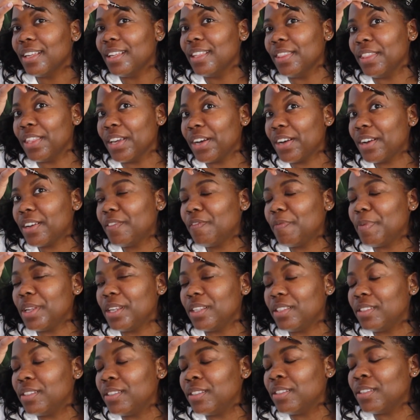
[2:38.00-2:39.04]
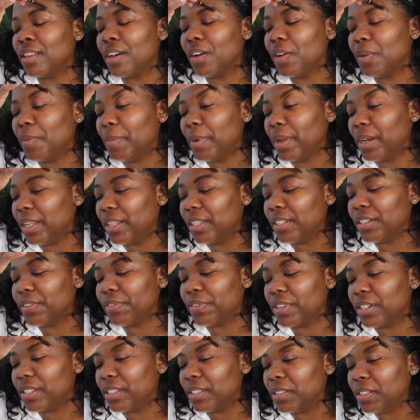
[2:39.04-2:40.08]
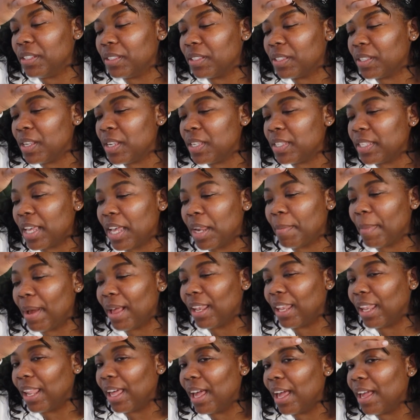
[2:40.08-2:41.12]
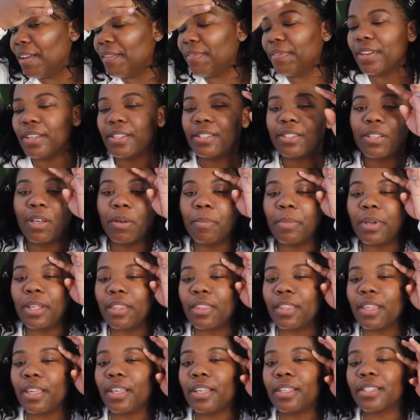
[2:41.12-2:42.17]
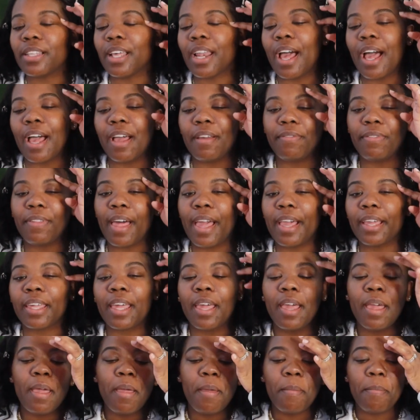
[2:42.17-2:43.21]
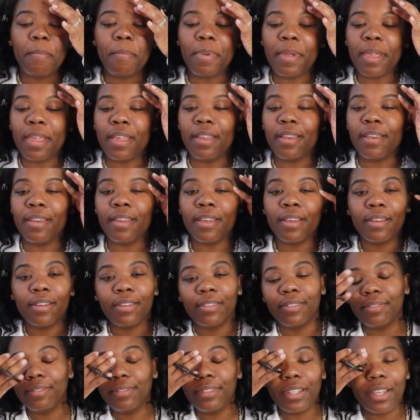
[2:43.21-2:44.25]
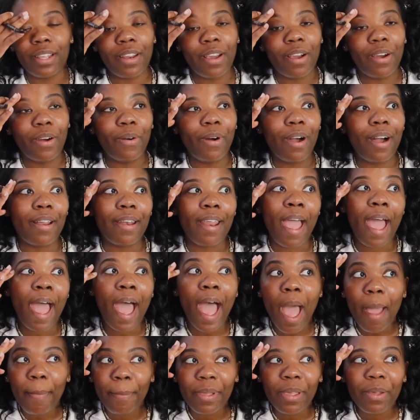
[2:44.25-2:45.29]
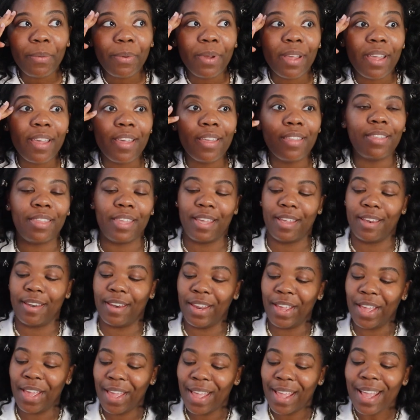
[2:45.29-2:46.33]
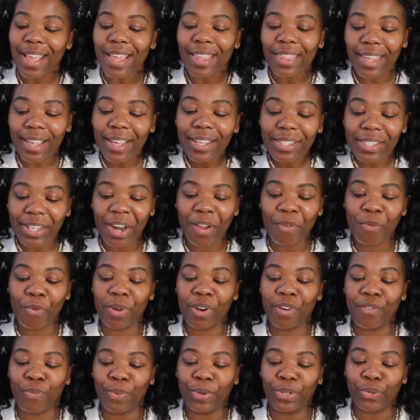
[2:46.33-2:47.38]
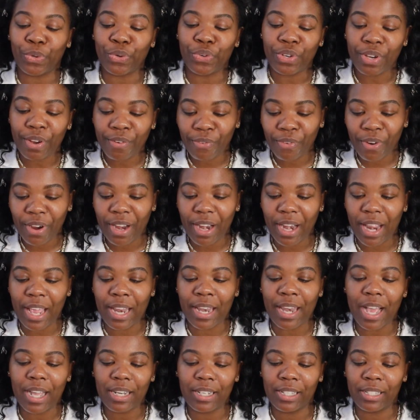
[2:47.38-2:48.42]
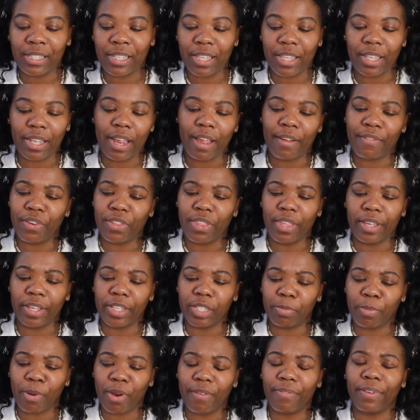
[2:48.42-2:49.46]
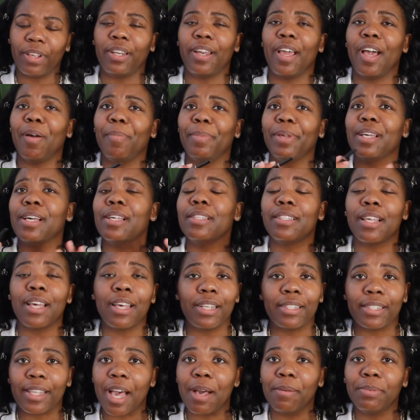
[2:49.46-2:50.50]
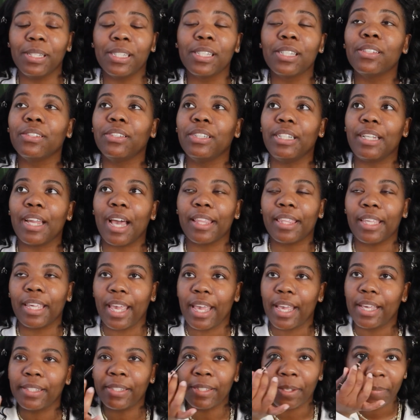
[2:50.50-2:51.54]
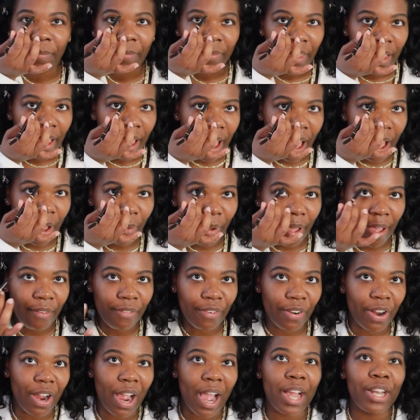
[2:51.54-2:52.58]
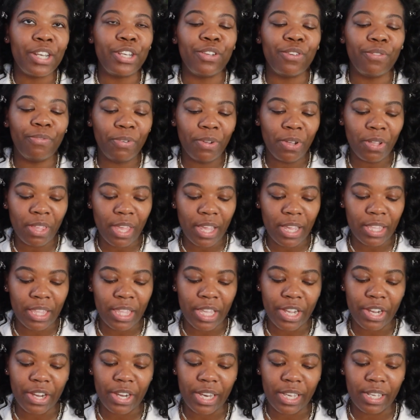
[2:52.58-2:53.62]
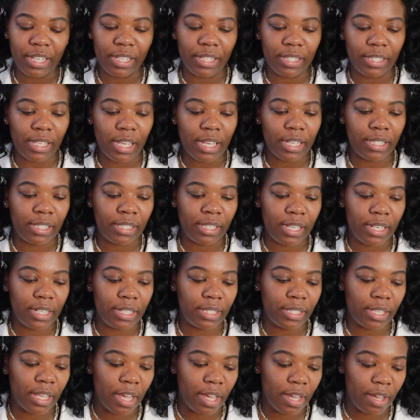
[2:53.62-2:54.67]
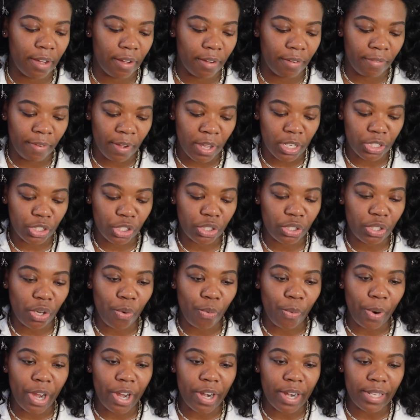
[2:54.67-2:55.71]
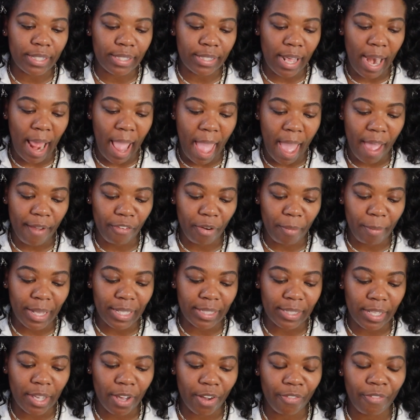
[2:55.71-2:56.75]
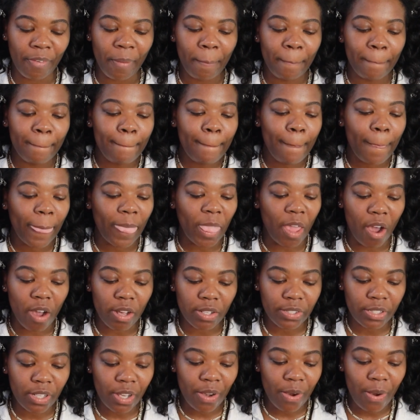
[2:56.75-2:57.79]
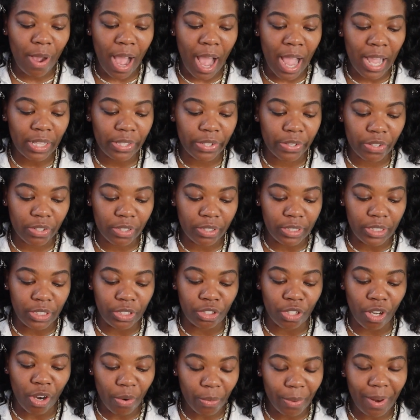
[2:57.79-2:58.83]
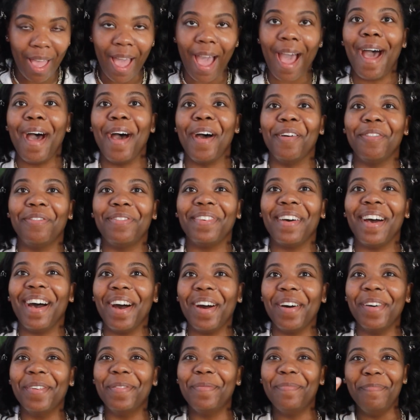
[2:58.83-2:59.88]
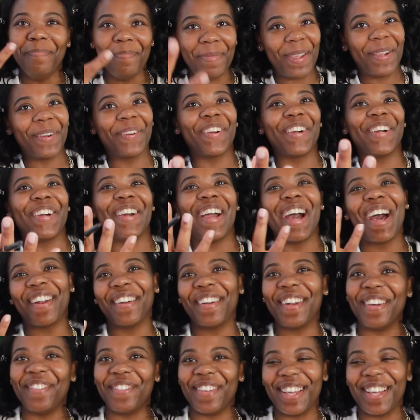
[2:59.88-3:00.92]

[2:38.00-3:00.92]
there have been so many different seasons in my life and so many things that I've like been, you know, unhappy with, and things that I would have wished were different. And not to say that everything is perfect now, because that is absolutely not the case. However, I do feel like there is a sense of just awareness that I have for myself. Also, I literally don't have a mirror. I don't have